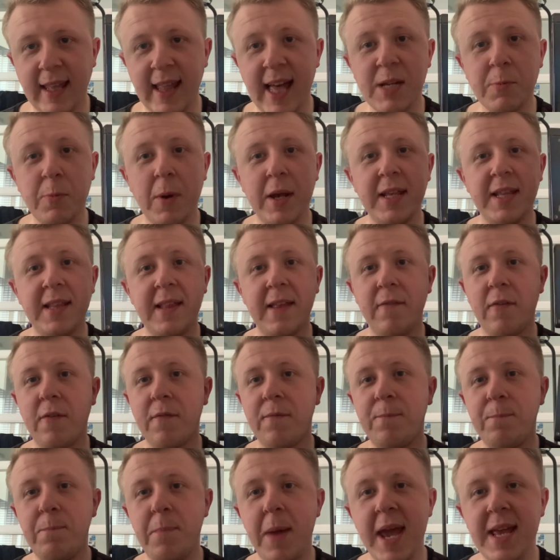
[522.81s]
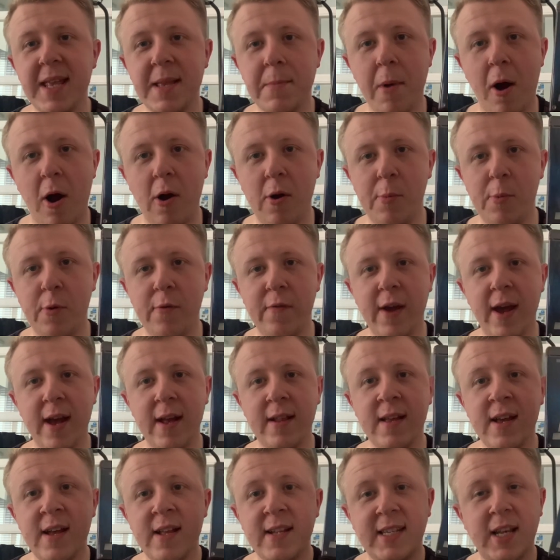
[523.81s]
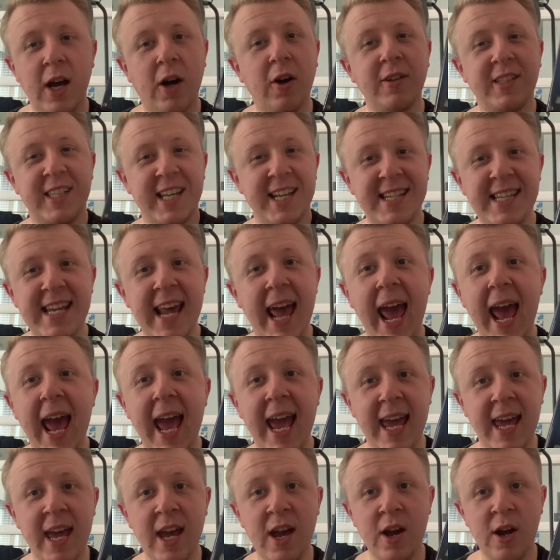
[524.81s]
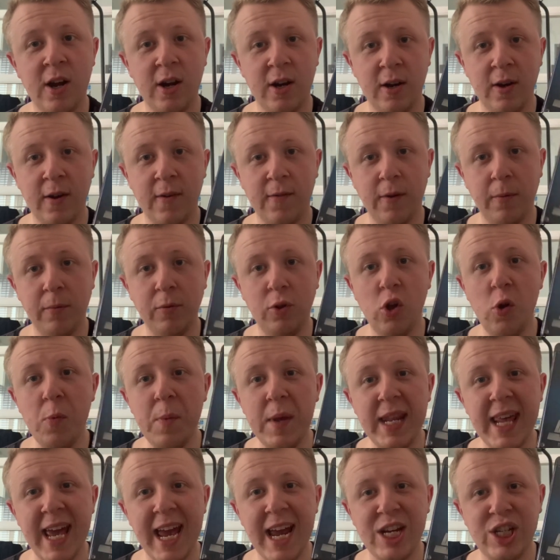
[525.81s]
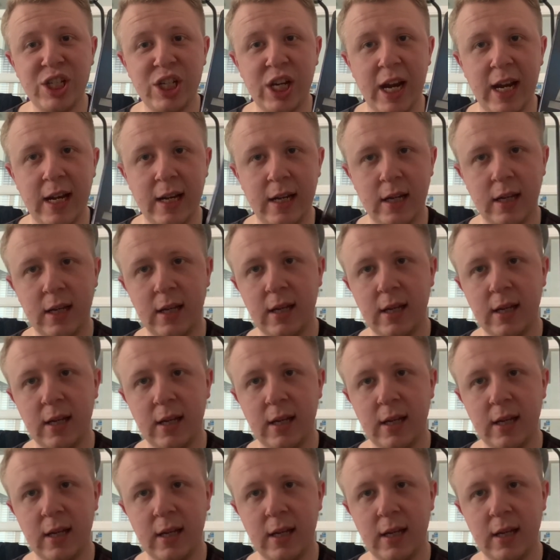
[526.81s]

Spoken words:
That's why he never made the Mario movie till today from Illumination.